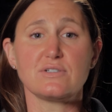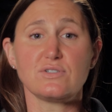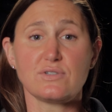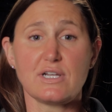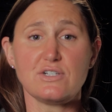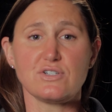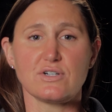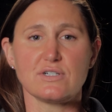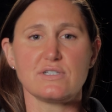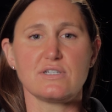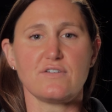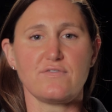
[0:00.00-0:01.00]

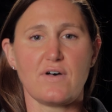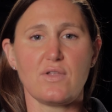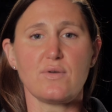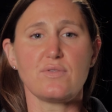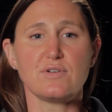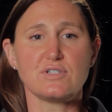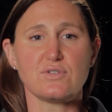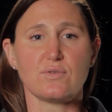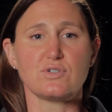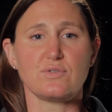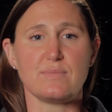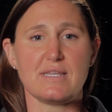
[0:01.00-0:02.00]
strangers to follow their
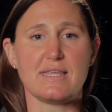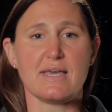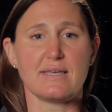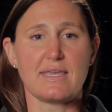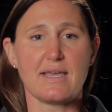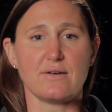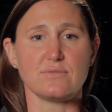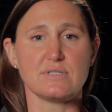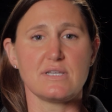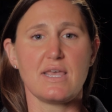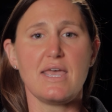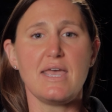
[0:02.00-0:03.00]
social media accounts